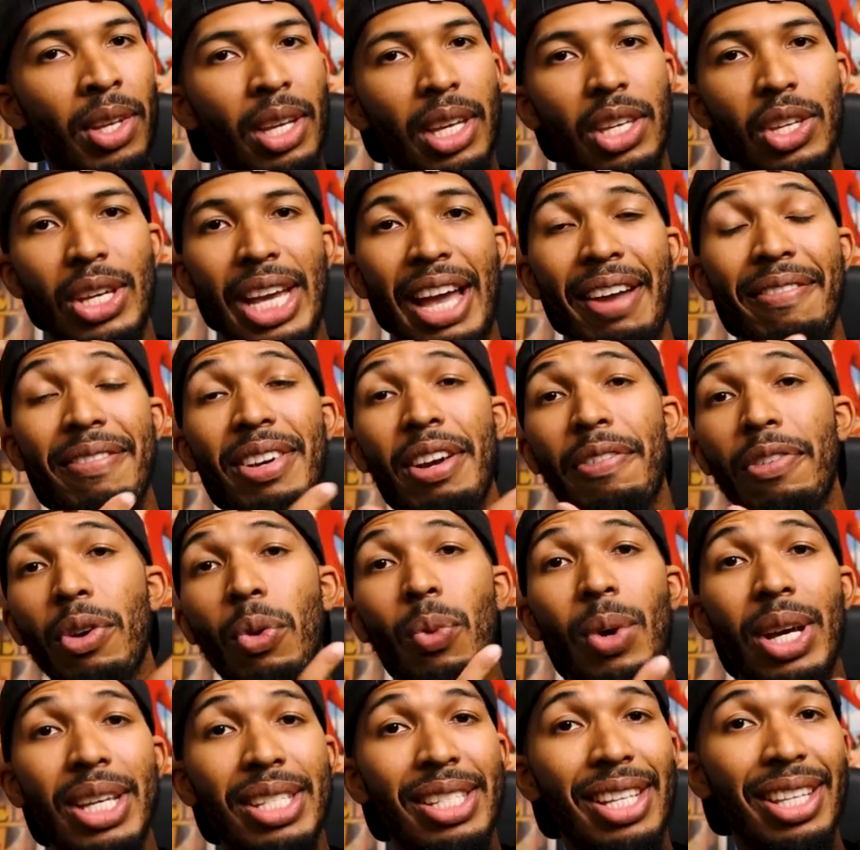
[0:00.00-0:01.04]
You got
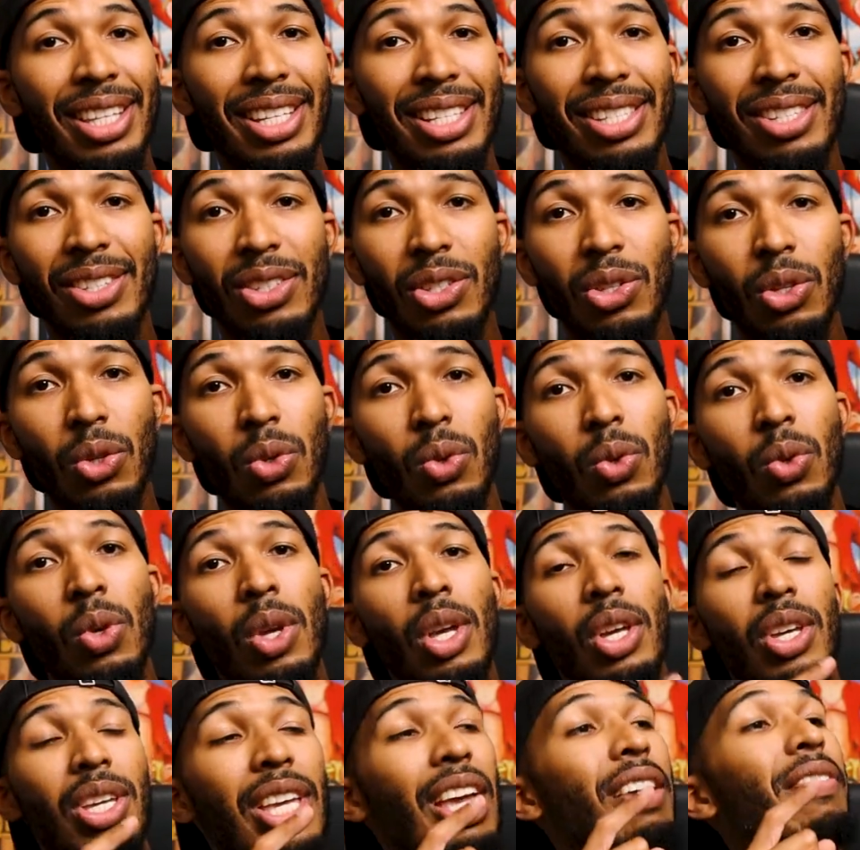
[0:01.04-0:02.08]
different ways to listen to.
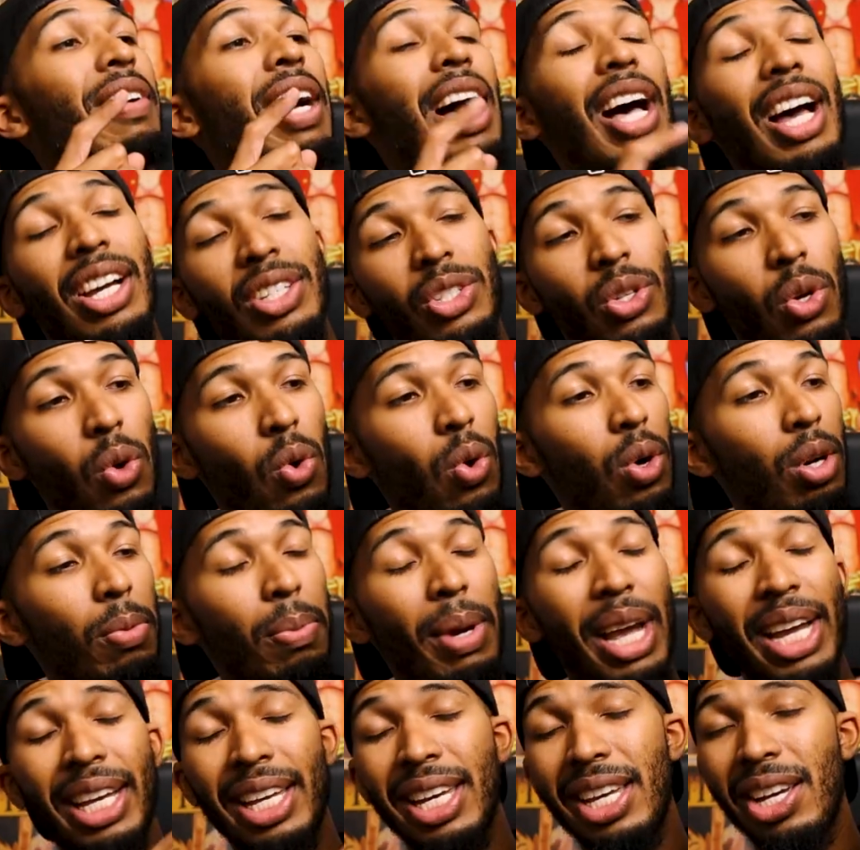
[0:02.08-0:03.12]
You have an aux cord
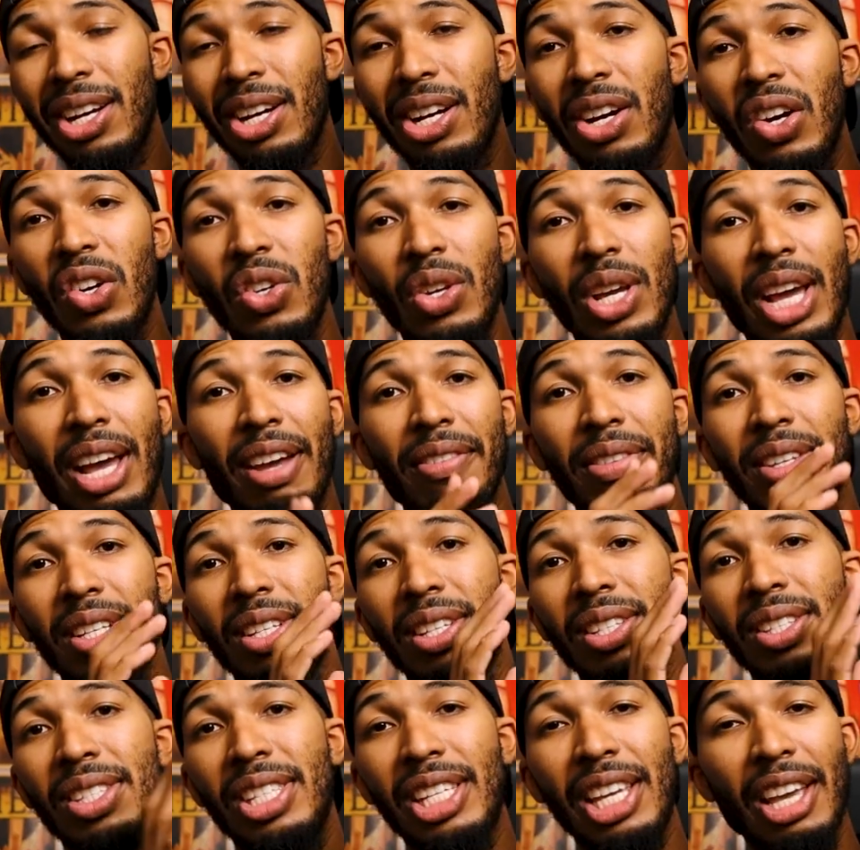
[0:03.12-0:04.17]
back here. You have
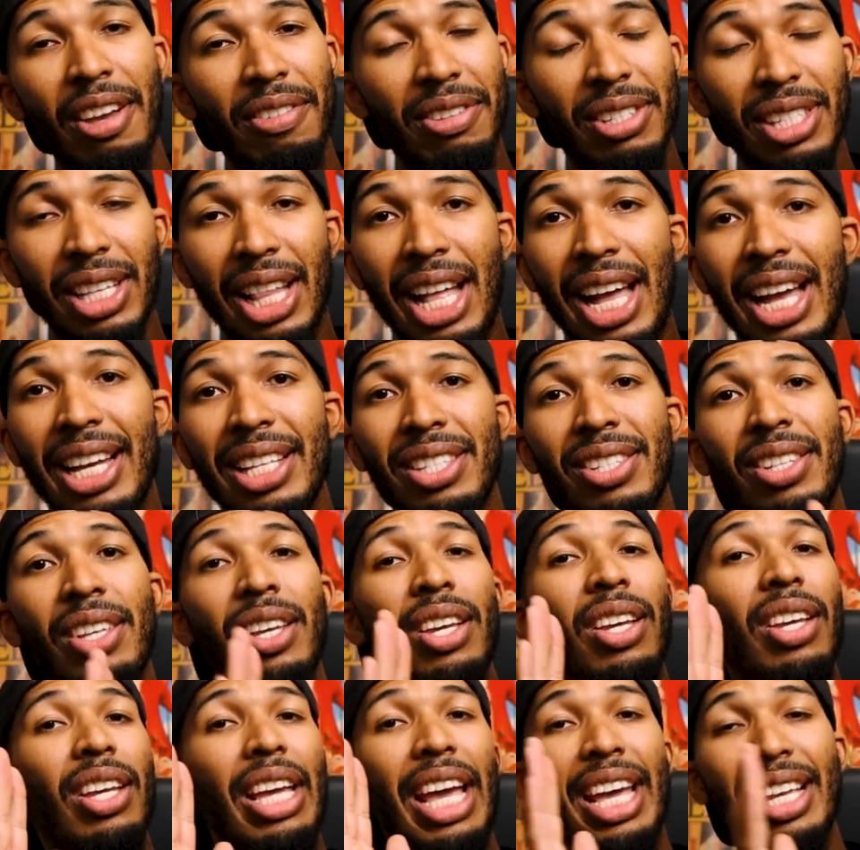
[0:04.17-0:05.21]
the TF slots,
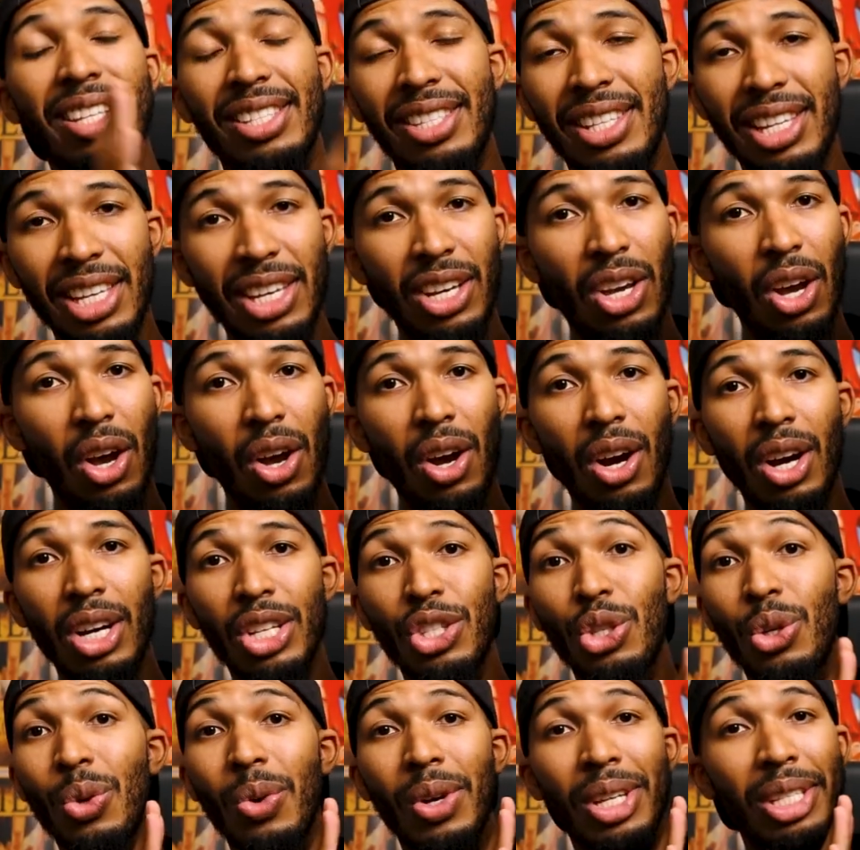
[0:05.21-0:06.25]
SD
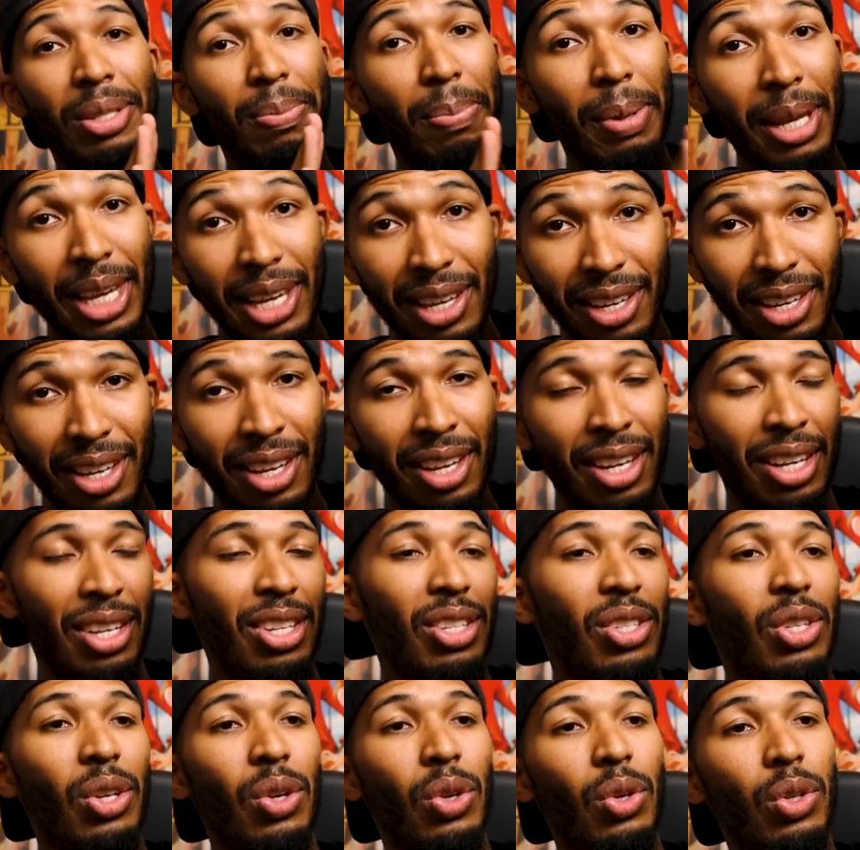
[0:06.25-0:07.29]
cards, USB.
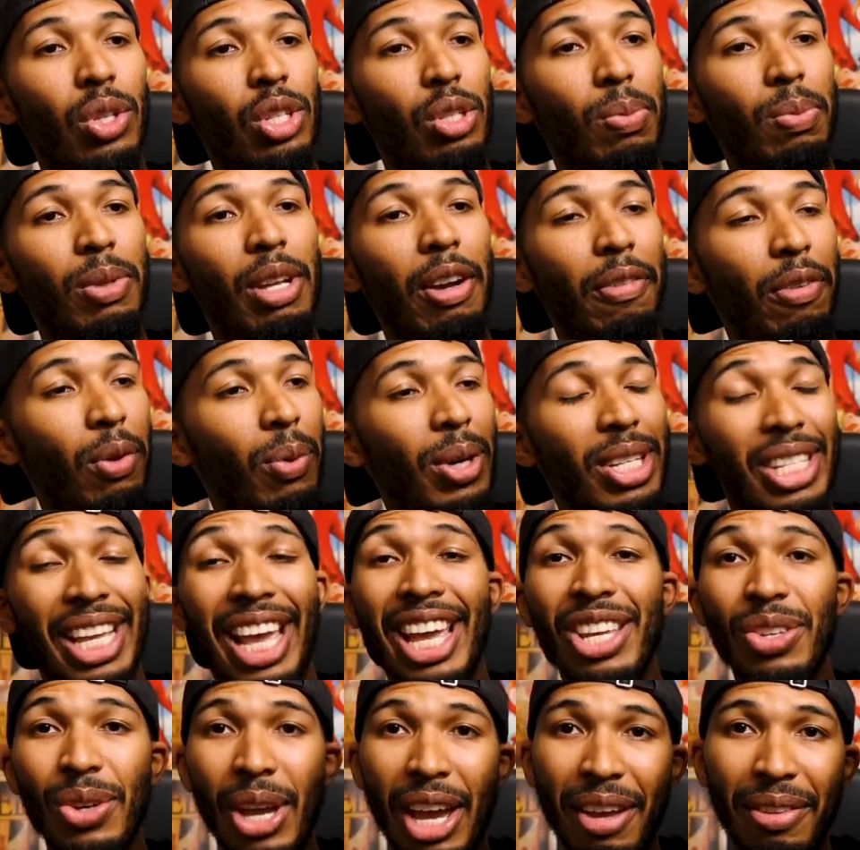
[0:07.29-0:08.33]
So there's different ways.
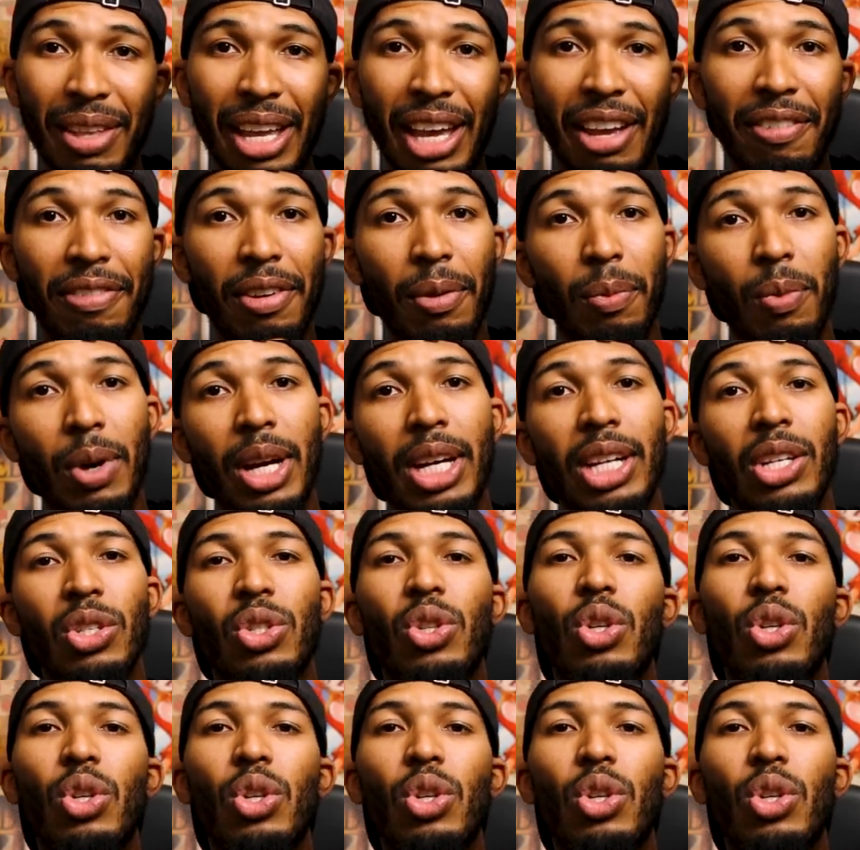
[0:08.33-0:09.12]
And you have the FM radio.